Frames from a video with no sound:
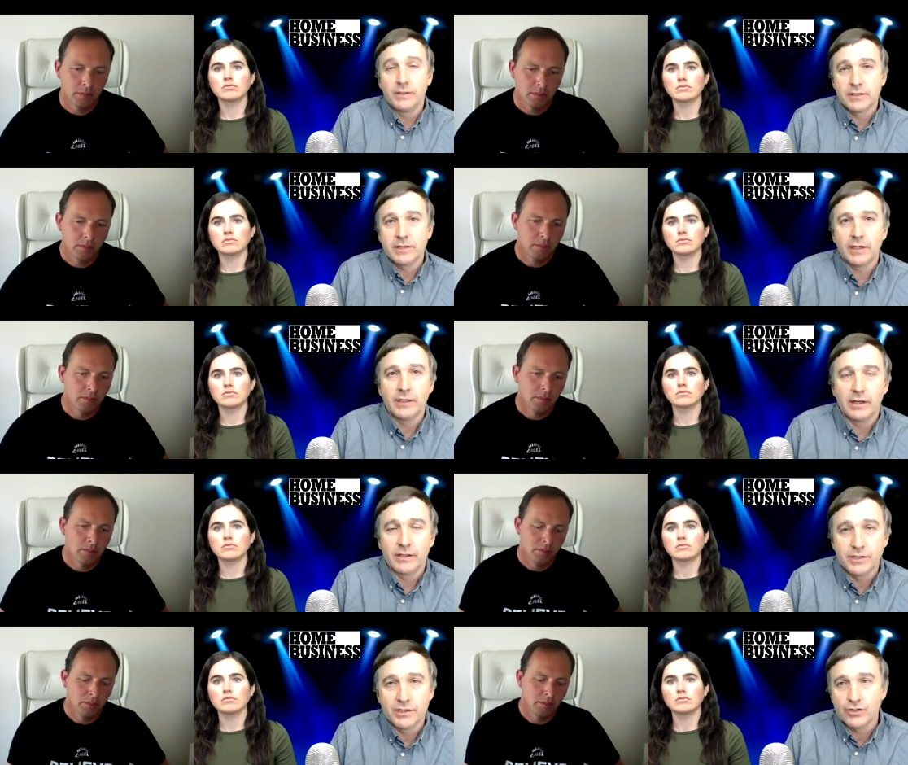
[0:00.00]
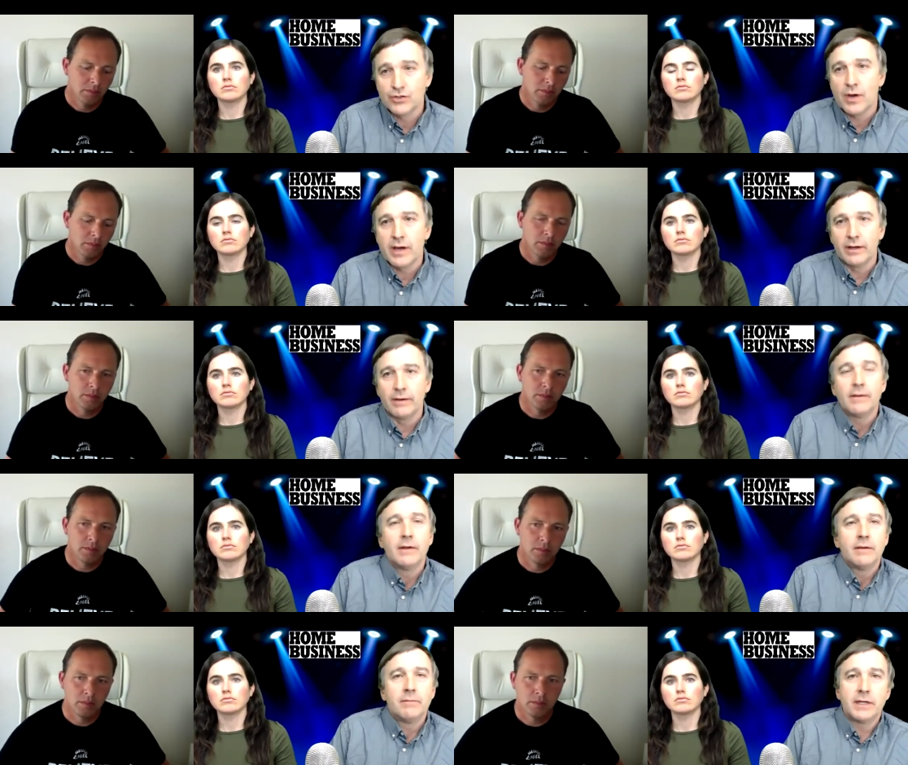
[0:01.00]
Speaker 1: These technologies, so try to
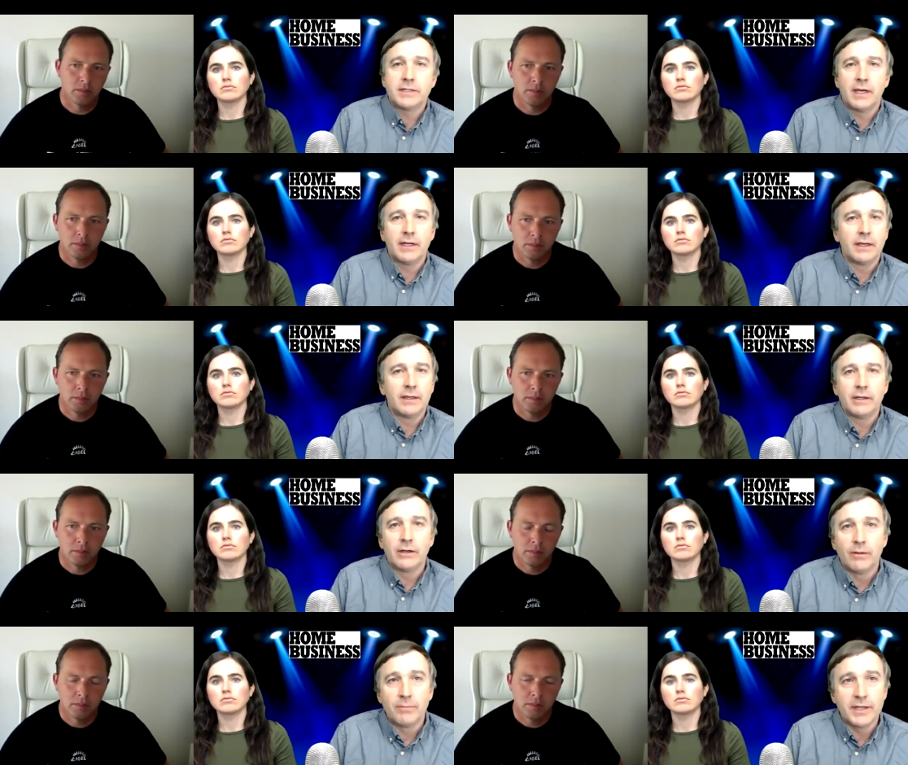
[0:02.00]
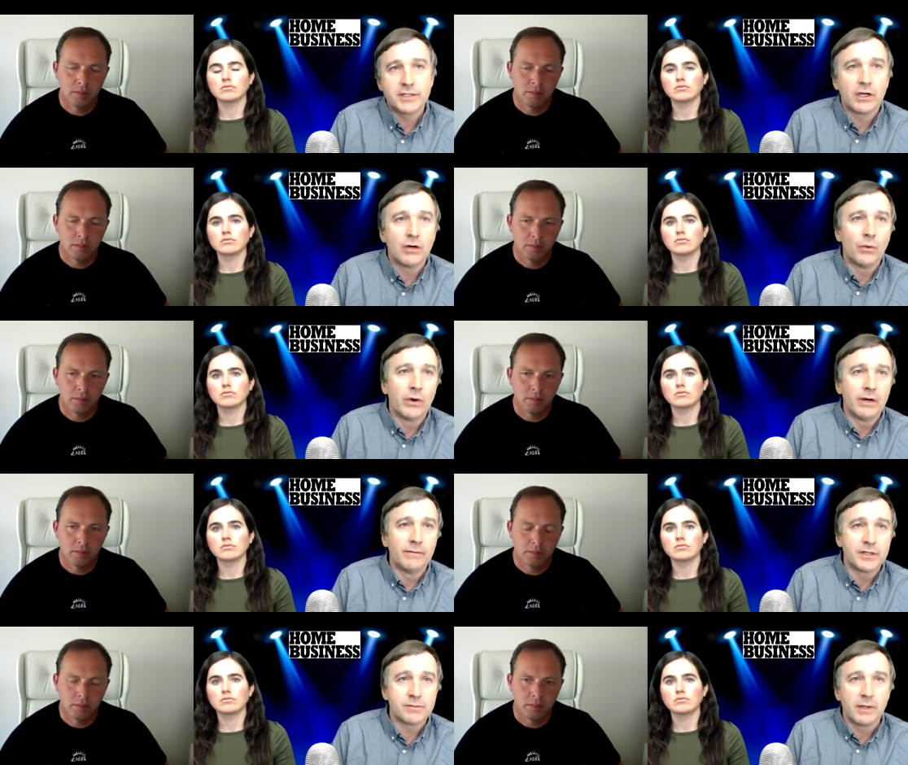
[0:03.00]
maintain a you know a basic aware of
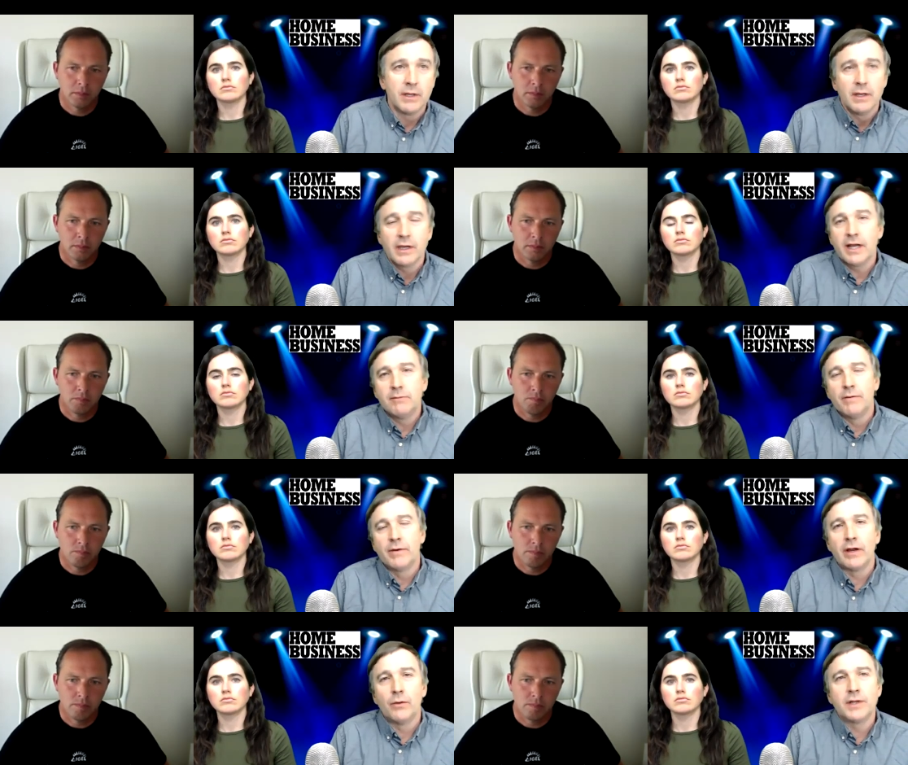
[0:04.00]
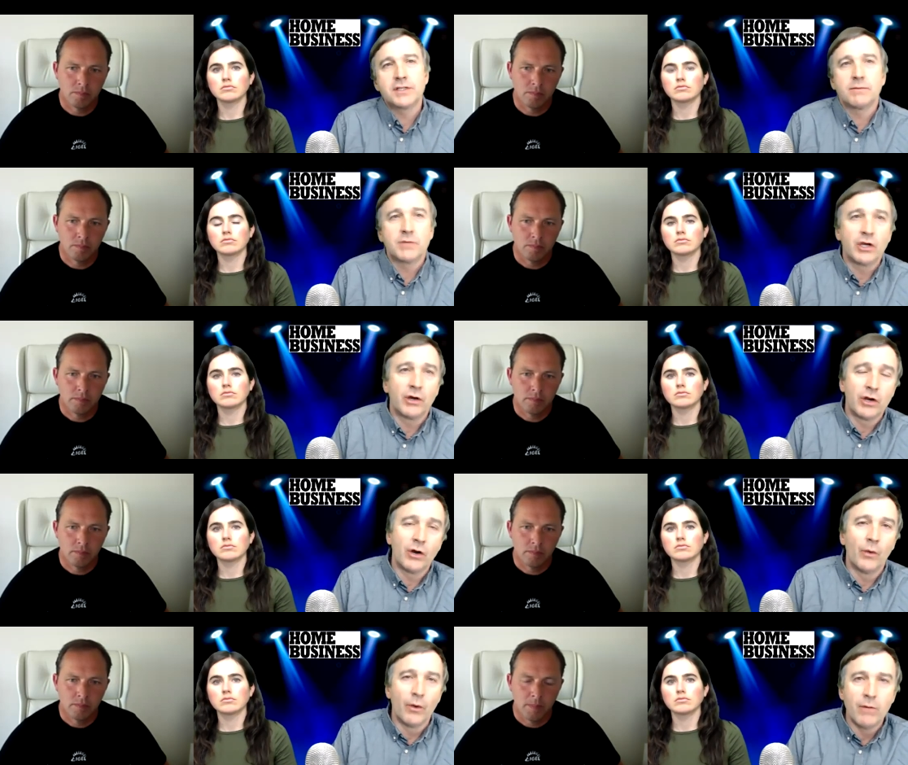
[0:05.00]
this but kind of moving on to one subject here you know
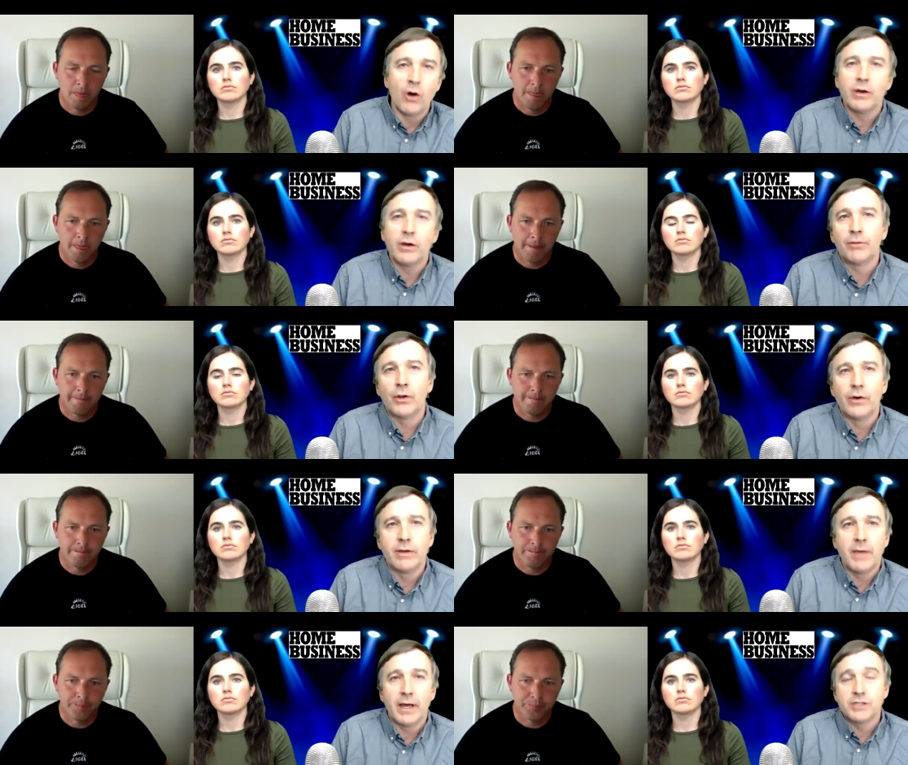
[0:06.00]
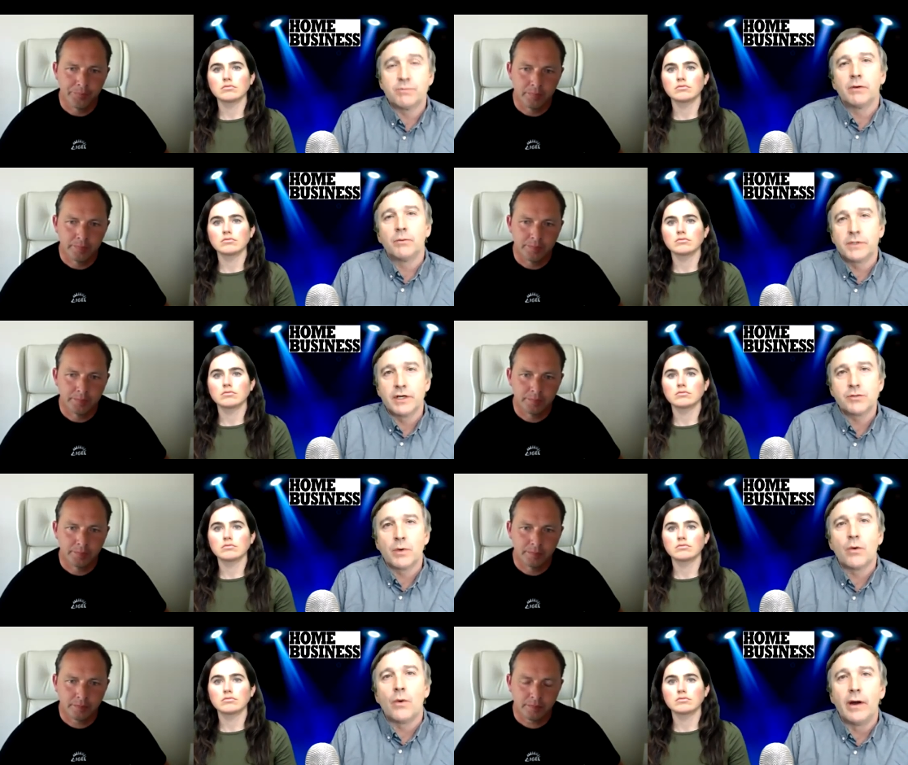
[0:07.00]
remote employee management does
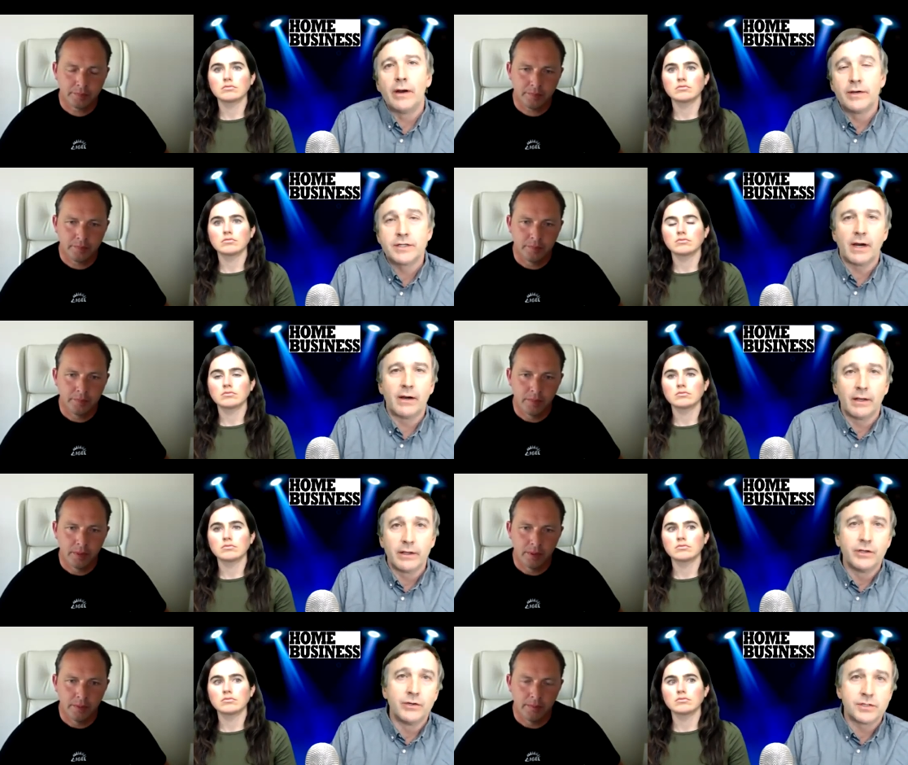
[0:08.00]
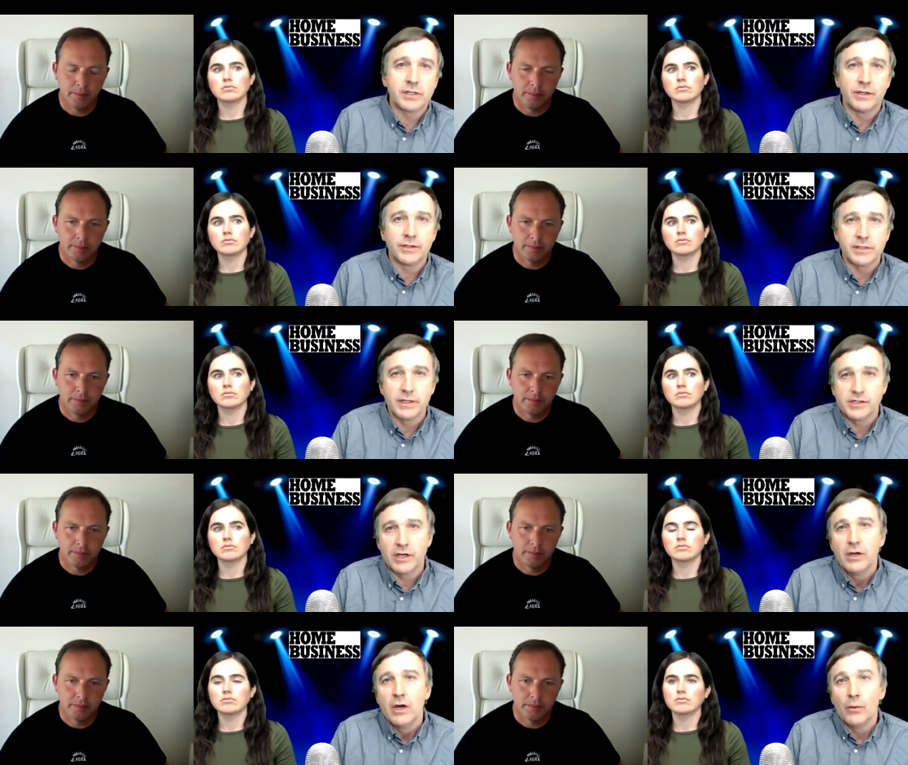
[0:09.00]
require entirely new skill sets
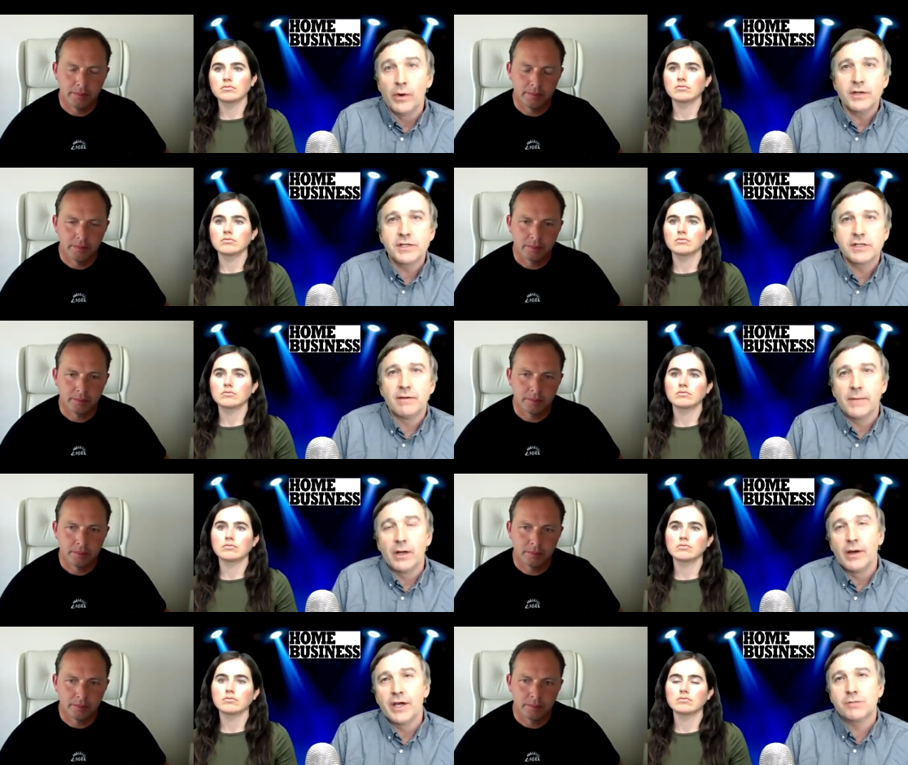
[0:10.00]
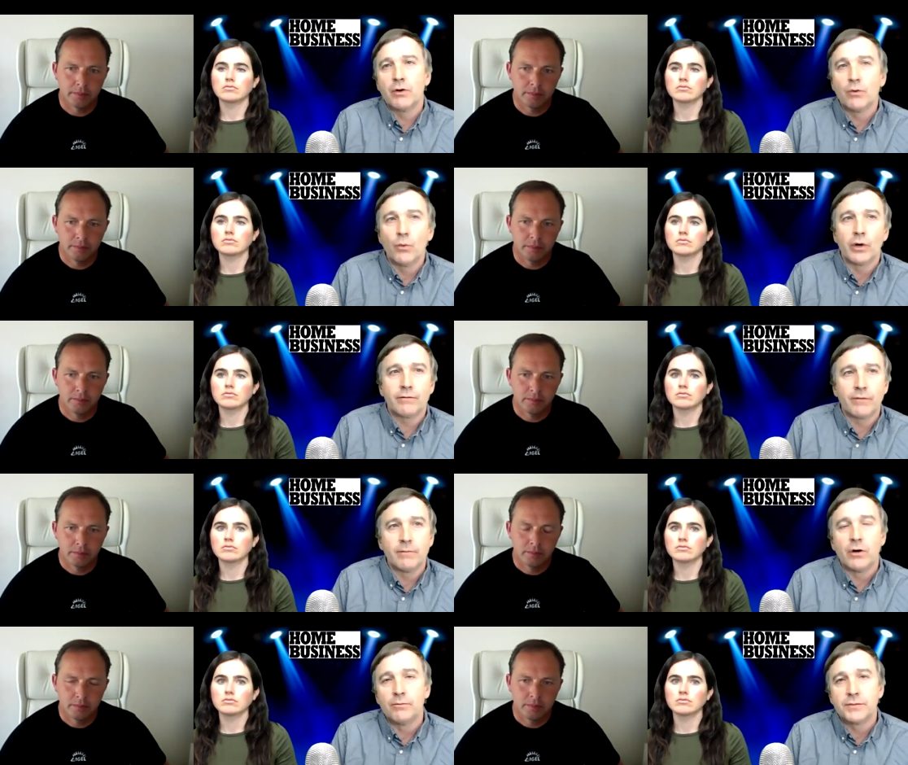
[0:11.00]
yet what are some you know expert work
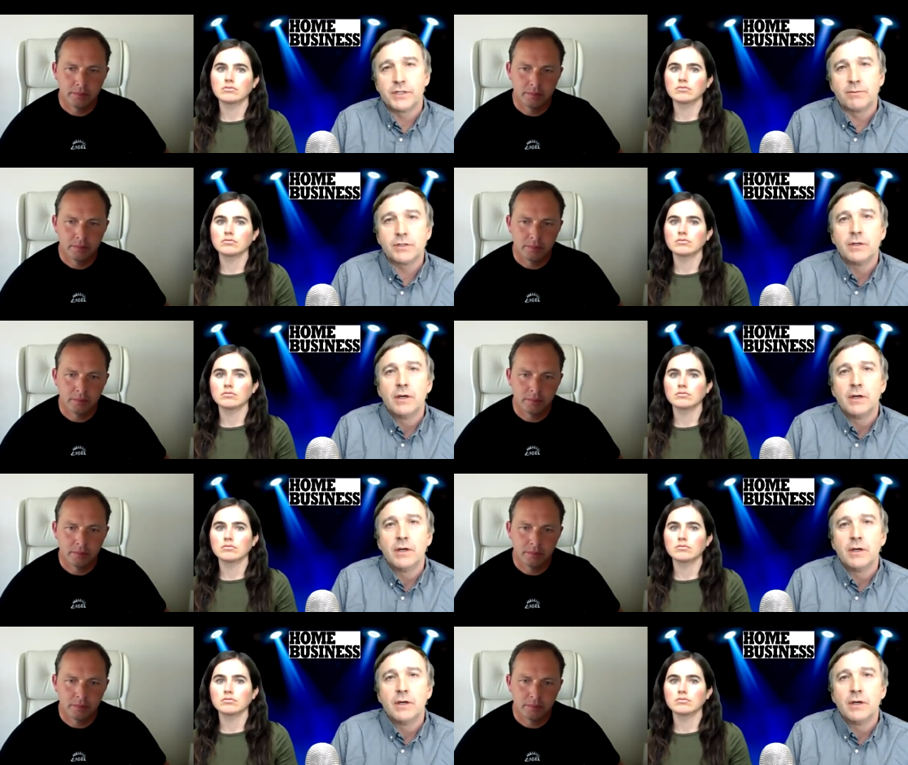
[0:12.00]
from home tips